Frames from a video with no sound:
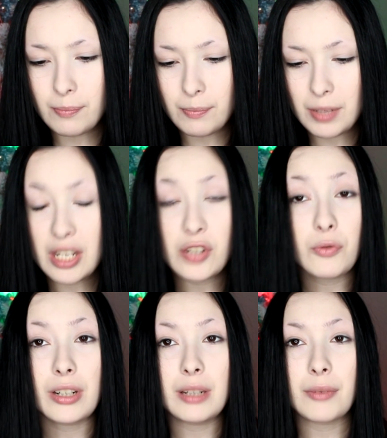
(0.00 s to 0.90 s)

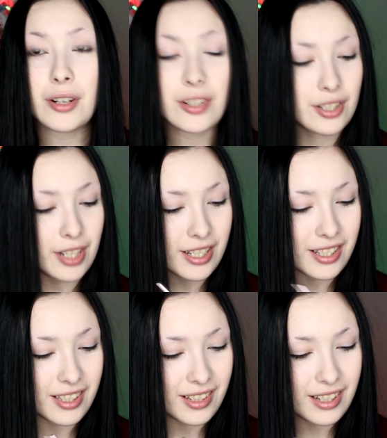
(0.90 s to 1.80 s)
P20 brush,
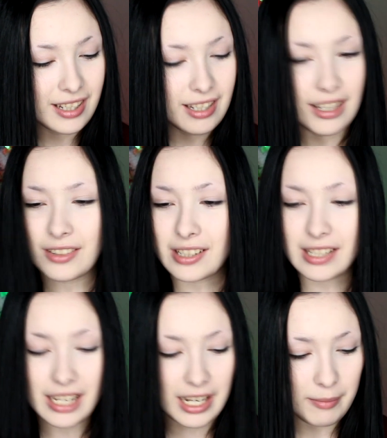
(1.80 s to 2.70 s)
yes. I was going to
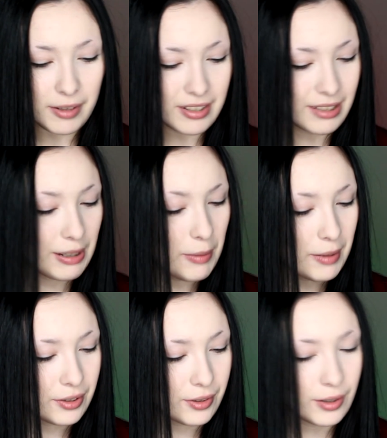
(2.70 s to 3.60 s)
say it, but I was like, let me make
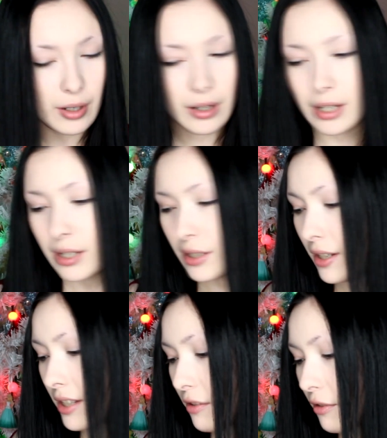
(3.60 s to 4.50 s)
sure. So yeah,
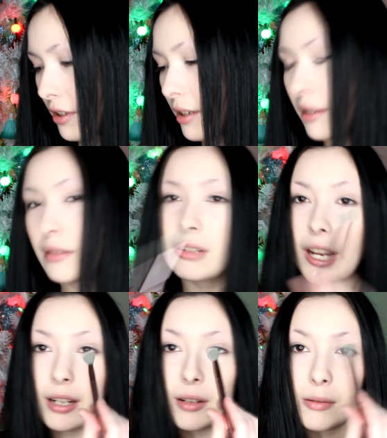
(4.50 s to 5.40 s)
so we're going to
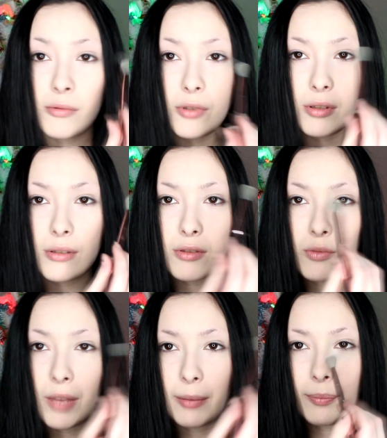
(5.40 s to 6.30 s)
kind of
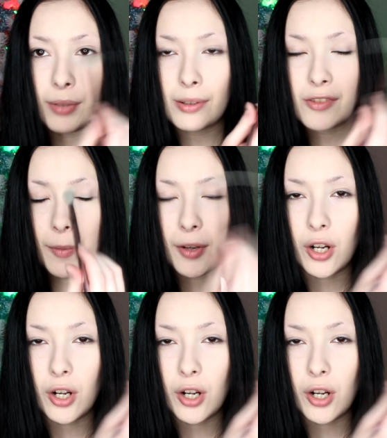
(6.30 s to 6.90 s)
like swipe it